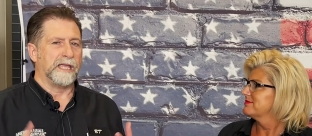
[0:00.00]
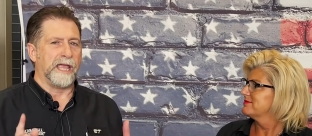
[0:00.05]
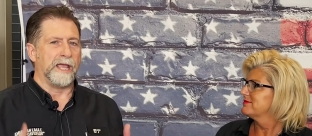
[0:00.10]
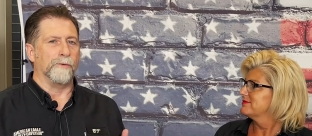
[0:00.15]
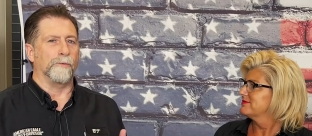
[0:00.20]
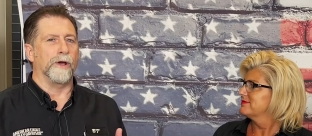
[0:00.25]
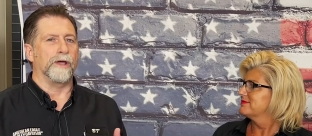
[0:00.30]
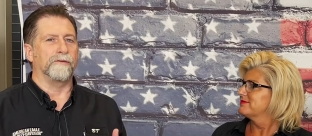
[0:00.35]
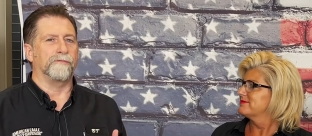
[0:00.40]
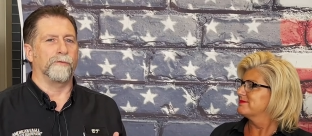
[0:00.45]

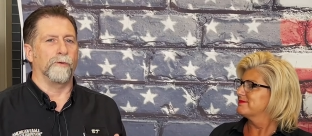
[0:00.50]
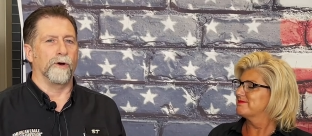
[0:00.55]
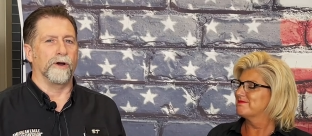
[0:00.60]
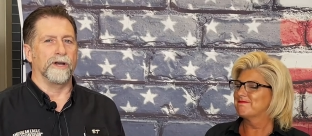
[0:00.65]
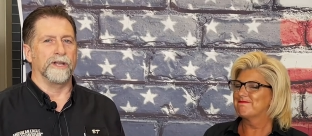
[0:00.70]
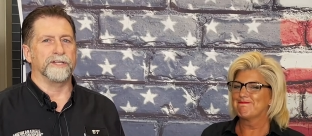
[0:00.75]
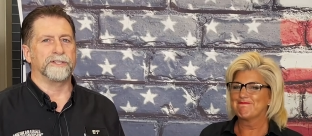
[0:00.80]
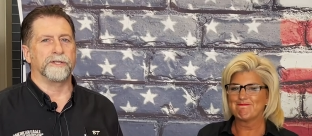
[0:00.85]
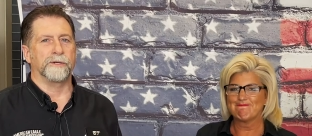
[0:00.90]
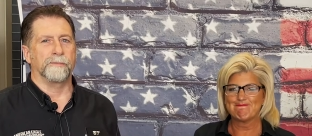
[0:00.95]
Speaker 1: Can't wait
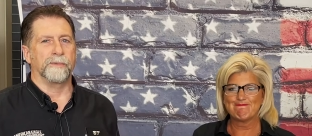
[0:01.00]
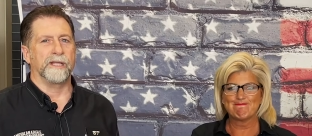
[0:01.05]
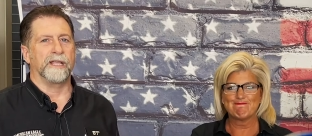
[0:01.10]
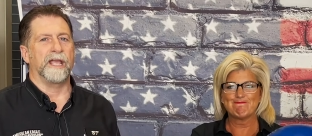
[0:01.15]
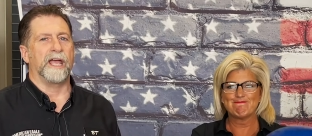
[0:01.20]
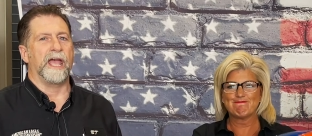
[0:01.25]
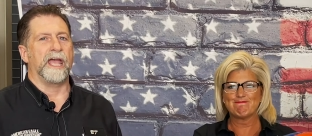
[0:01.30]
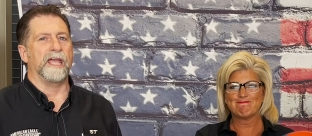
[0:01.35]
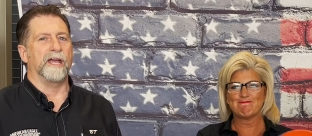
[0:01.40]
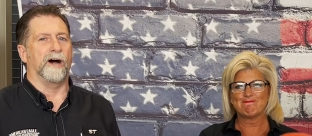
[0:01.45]
for it. It's gonna
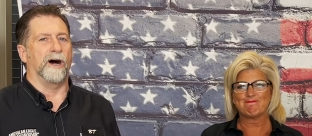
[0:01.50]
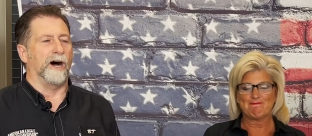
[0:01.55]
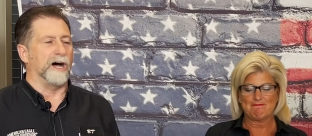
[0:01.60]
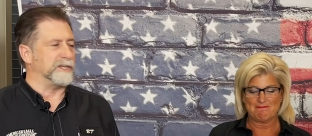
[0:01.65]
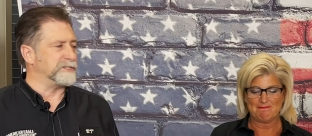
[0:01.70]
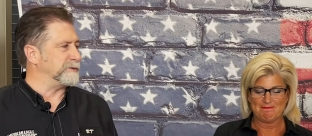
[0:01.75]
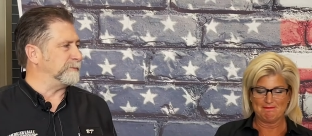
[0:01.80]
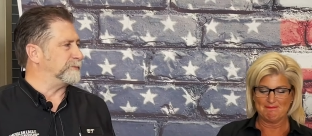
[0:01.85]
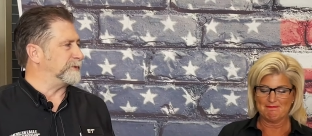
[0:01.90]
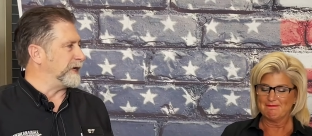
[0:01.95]
be an
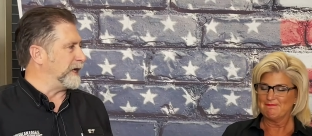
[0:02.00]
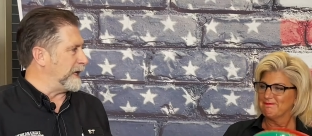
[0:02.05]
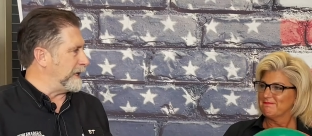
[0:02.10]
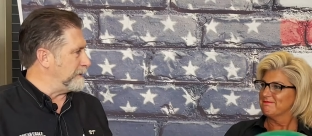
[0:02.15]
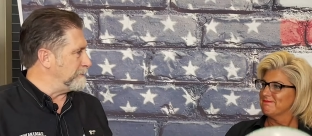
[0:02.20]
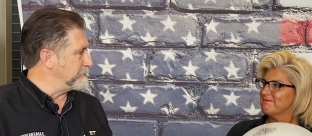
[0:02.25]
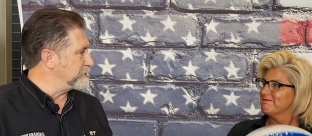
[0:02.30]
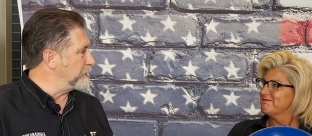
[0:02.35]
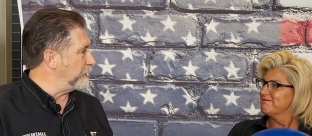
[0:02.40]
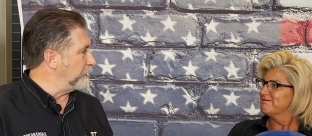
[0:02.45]
awesome time.